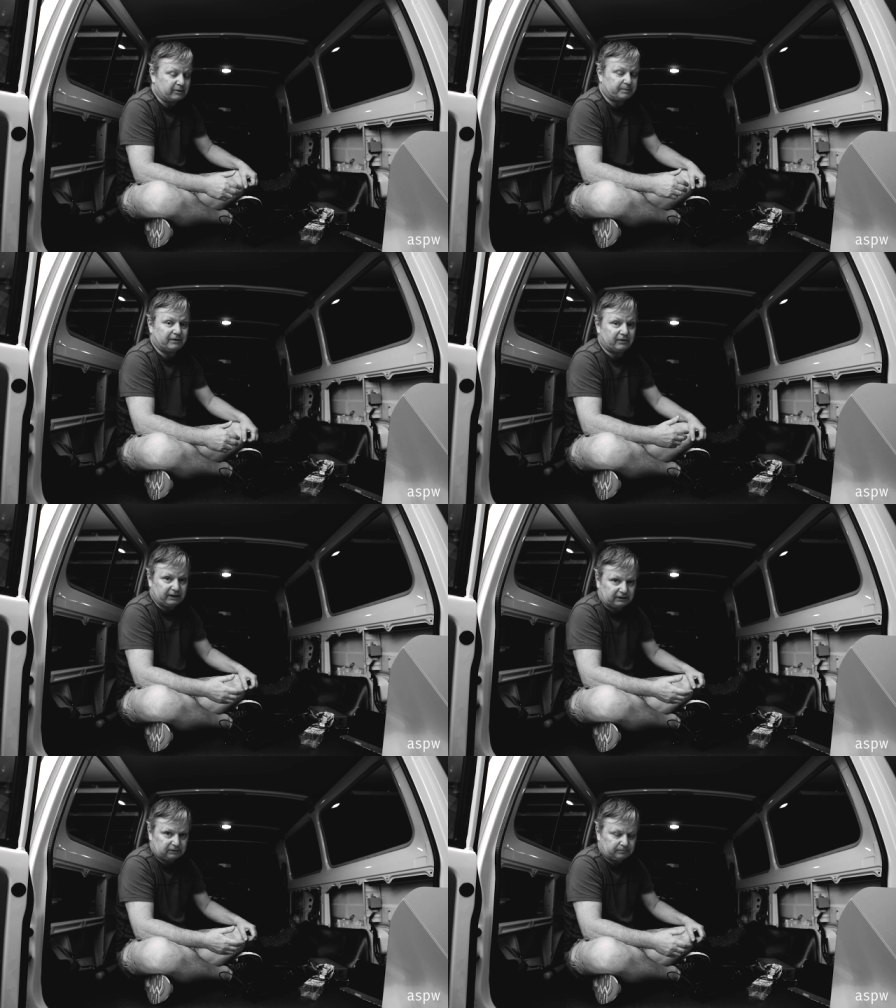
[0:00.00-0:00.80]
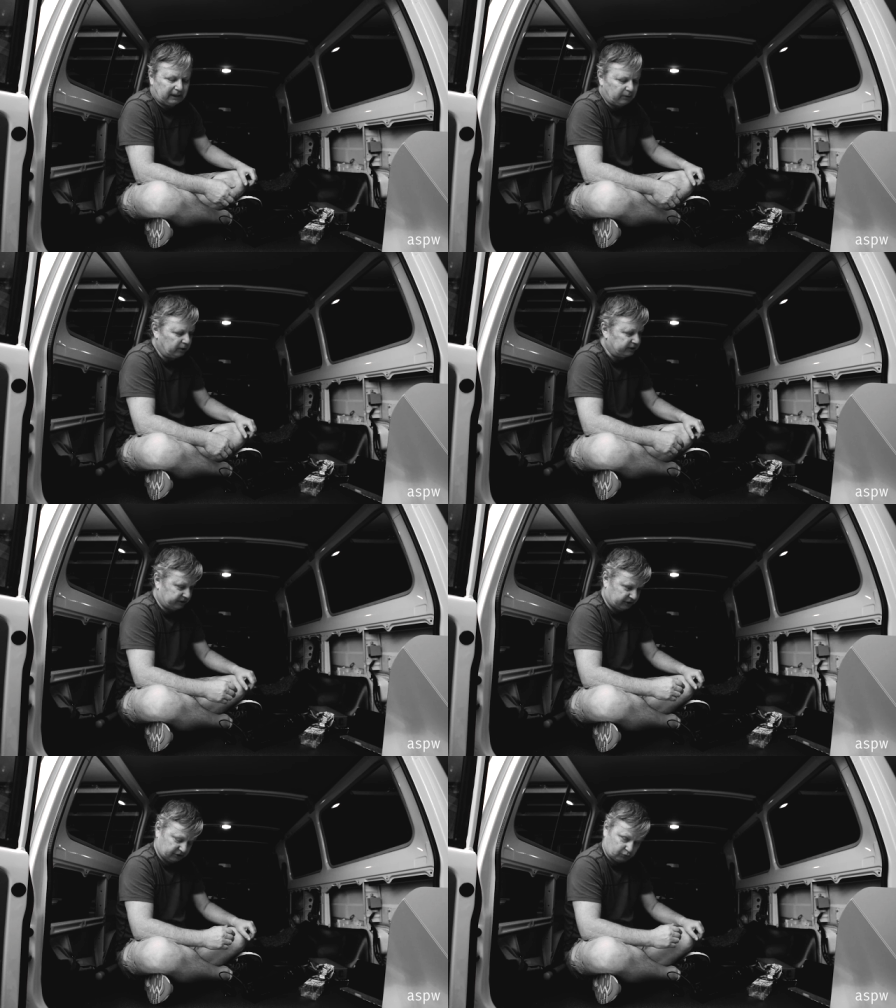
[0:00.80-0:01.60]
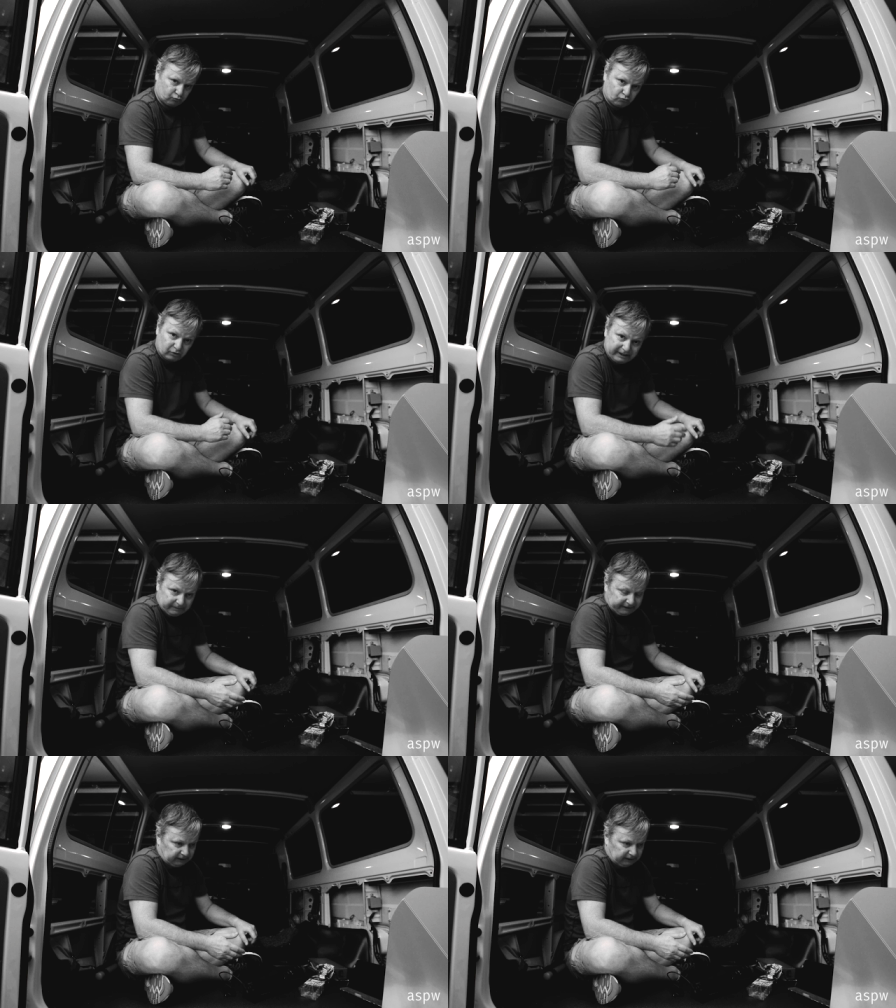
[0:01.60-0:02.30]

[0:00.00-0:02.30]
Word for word: I was paid very little. I worked extremely